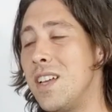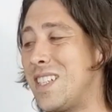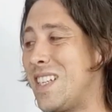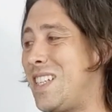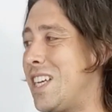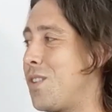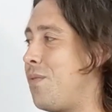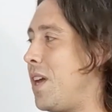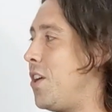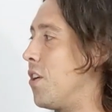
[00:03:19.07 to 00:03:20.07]
That's a
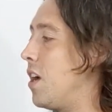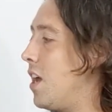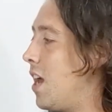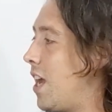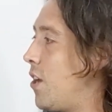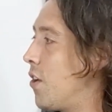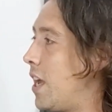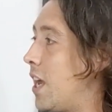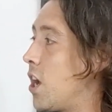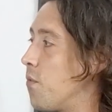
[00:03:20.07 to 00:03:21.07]
6-figure a year
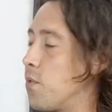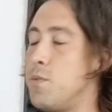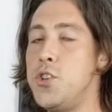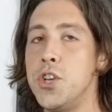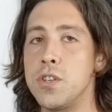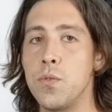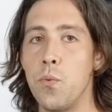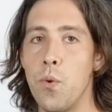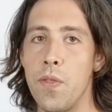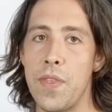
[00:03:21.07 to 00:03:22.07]
income from just
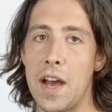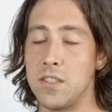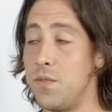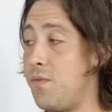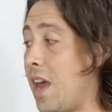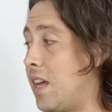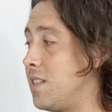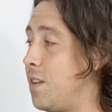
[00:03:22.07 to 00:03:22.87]
1000 fans.